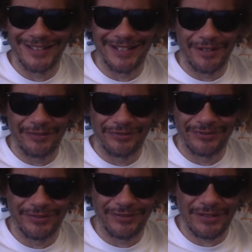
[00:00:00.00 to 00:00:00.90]

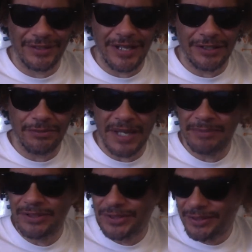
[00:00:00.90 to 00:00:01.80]
and you might be
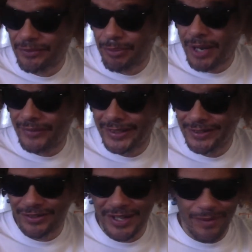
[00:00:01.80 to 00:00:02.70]
using it for profit,
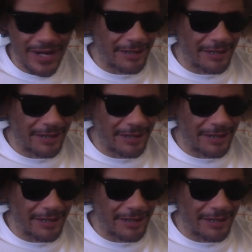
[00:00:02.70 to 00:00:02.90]
so they want a